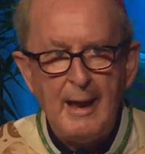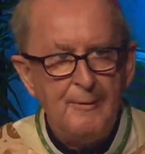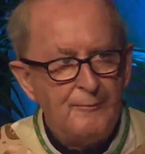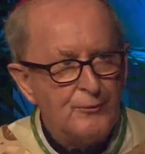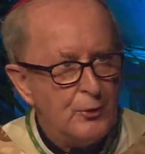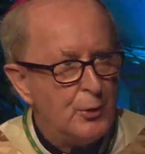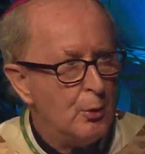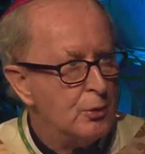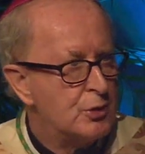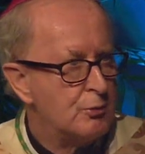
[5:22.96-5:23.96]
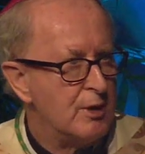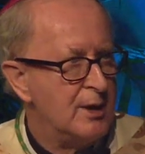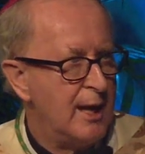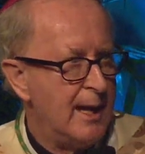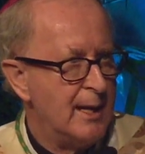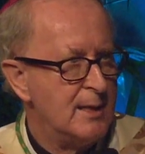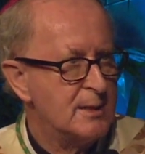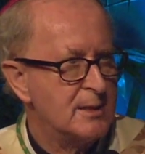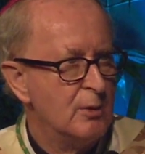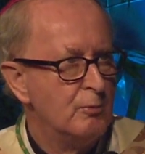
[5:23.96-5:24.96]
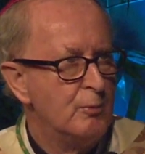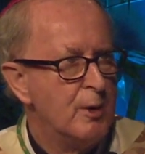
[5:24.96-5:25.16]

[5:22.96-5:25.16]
And for those 3 days,